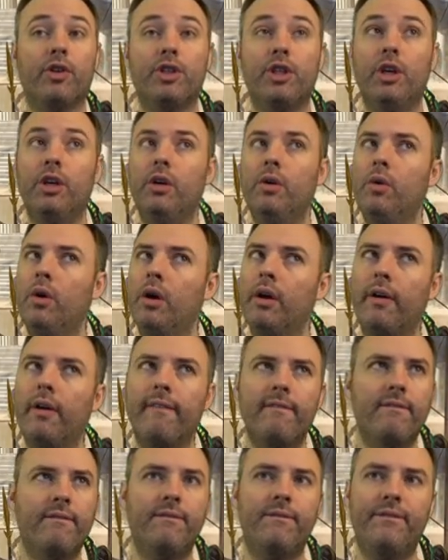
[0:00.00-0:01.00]
for two,
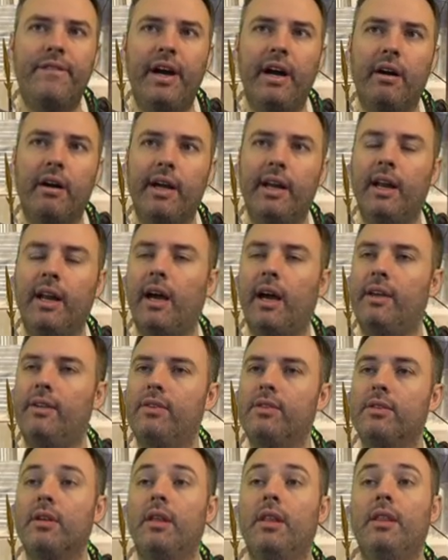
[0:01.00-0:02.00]
very
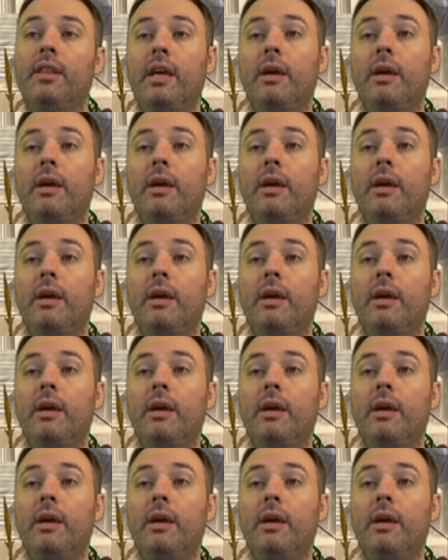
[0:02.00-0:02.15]
nice.